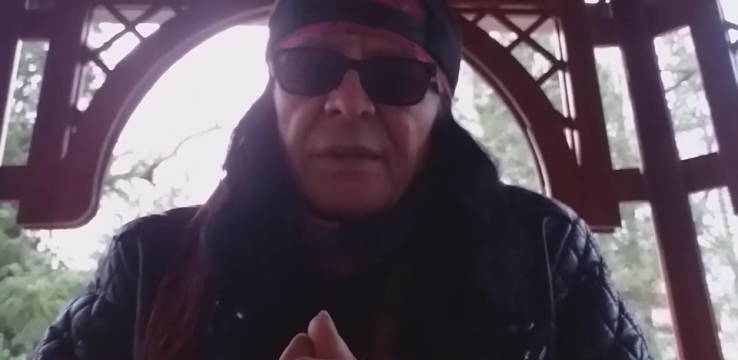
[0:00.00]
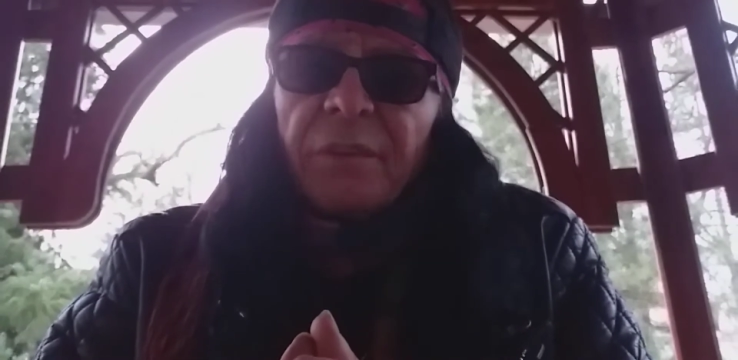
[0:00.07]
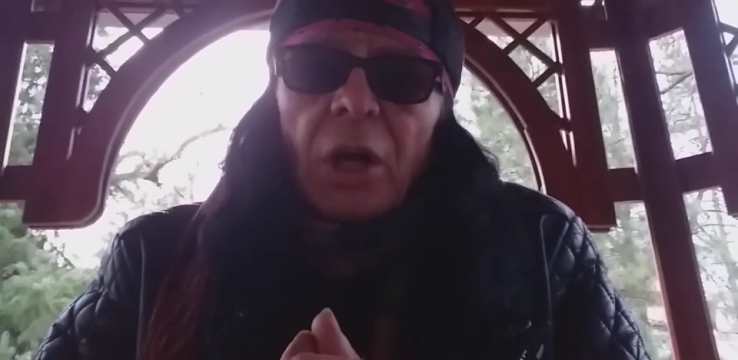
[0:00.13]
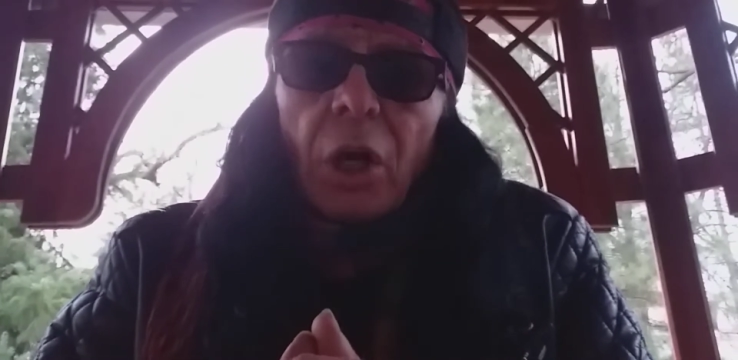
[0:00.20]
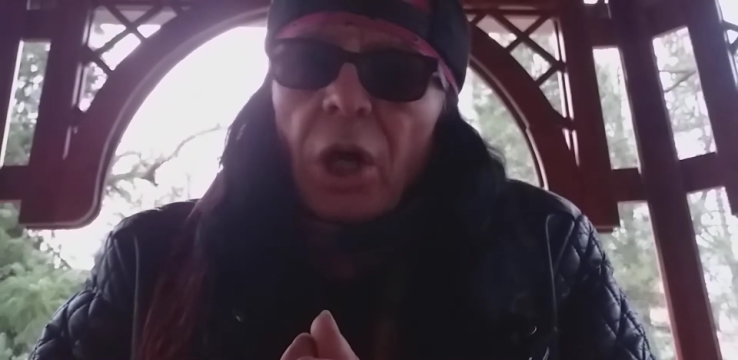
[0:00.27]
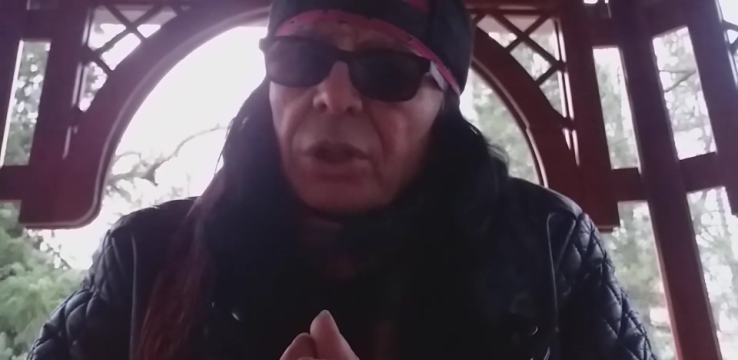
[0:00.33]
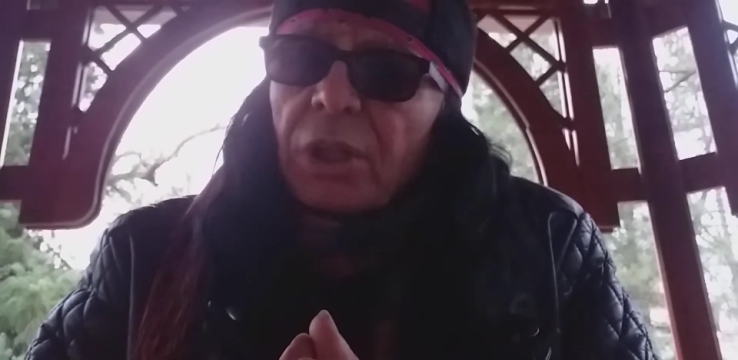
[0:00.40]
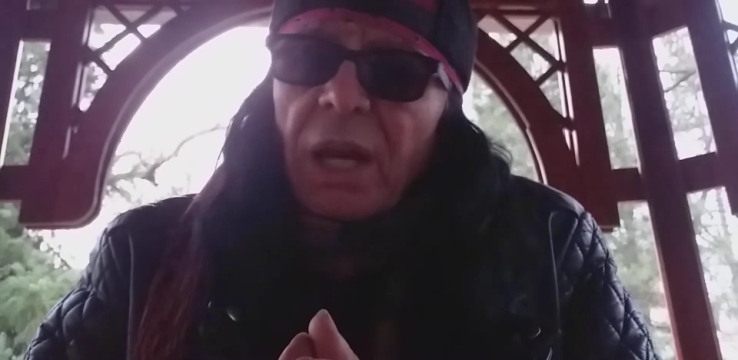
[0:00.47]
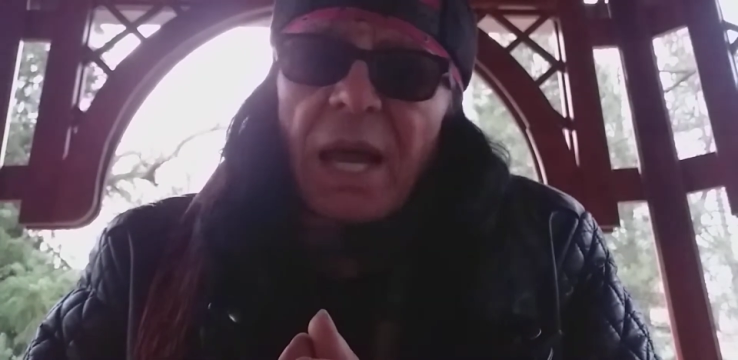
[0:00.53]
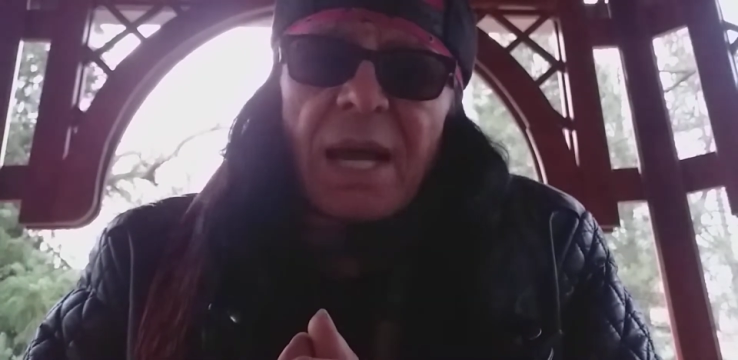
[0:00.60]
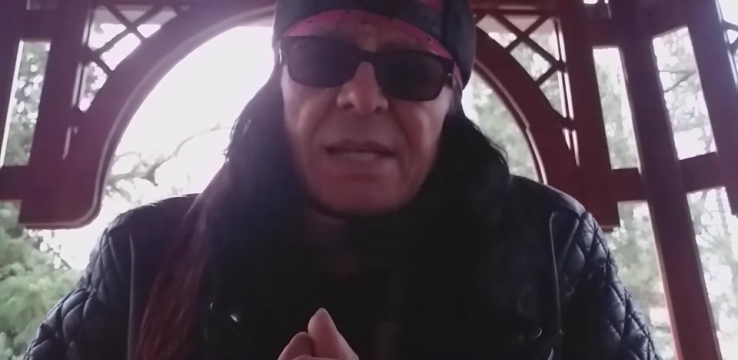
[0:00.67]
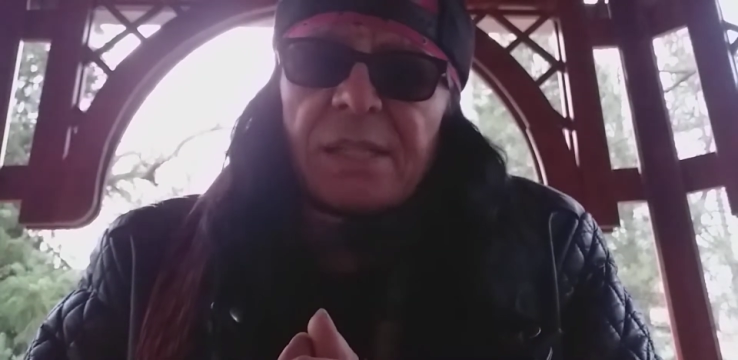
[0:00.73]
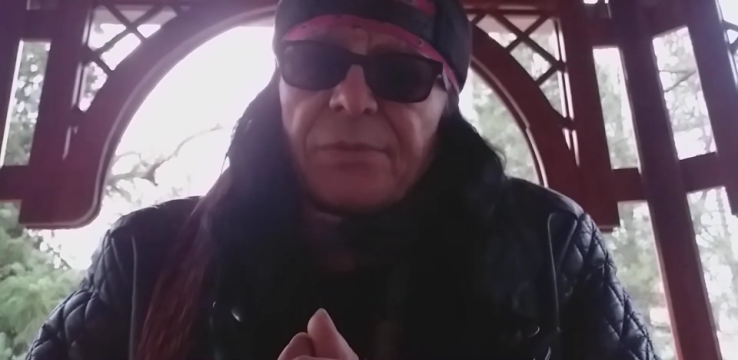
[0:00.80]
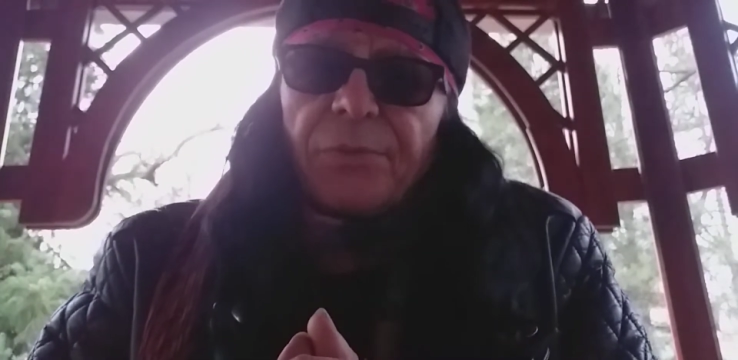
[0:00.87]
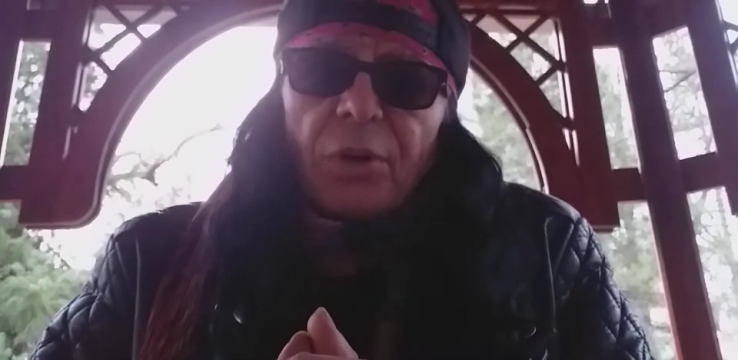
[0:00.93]
it will not
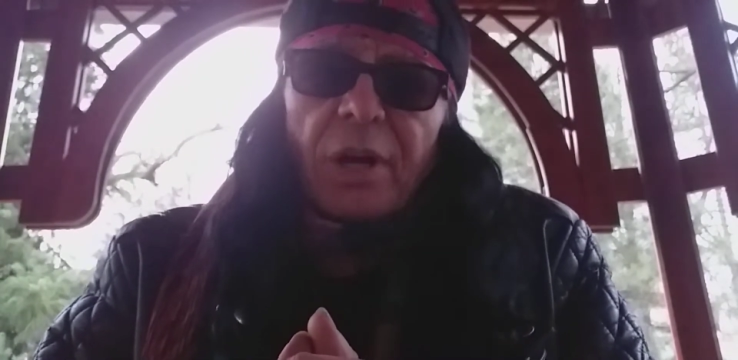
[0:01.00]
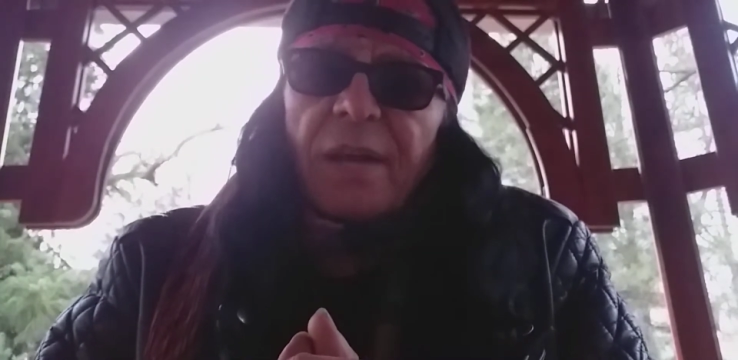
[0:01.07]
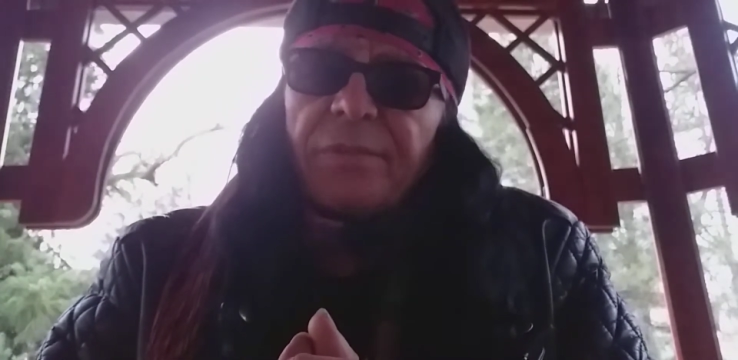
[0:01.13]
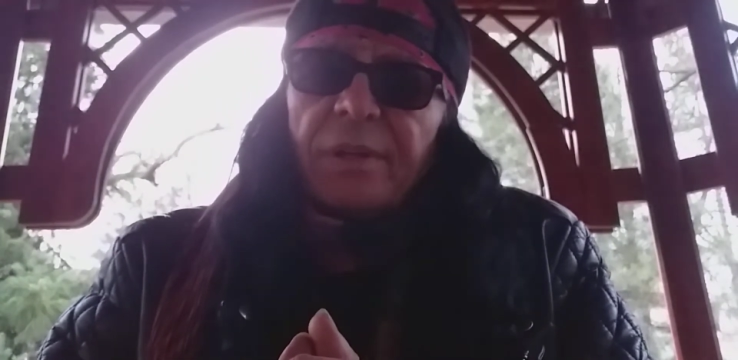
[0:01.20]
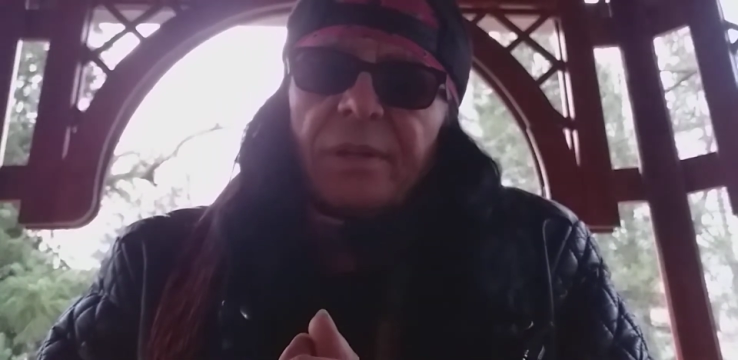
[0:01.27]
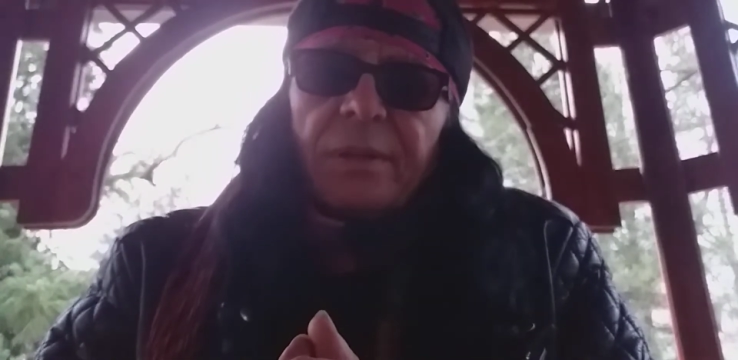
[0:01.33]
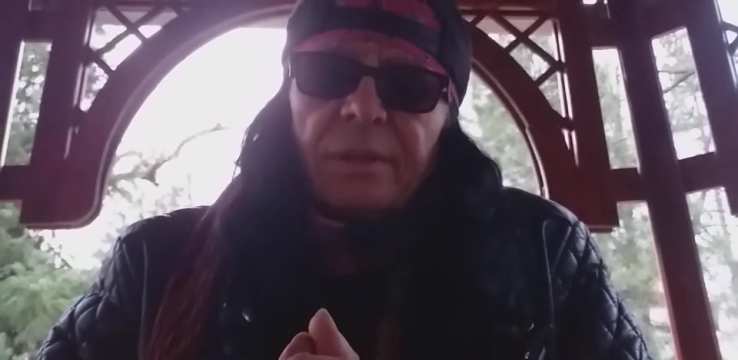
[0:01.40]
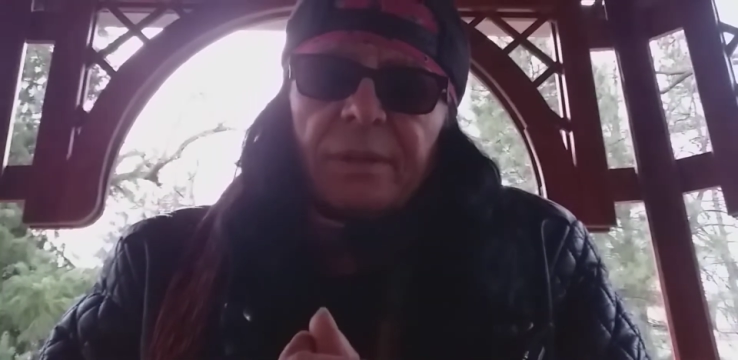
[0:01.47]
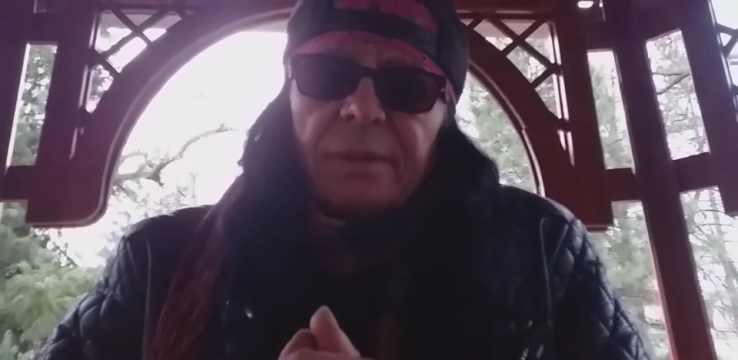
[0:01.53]
last forever.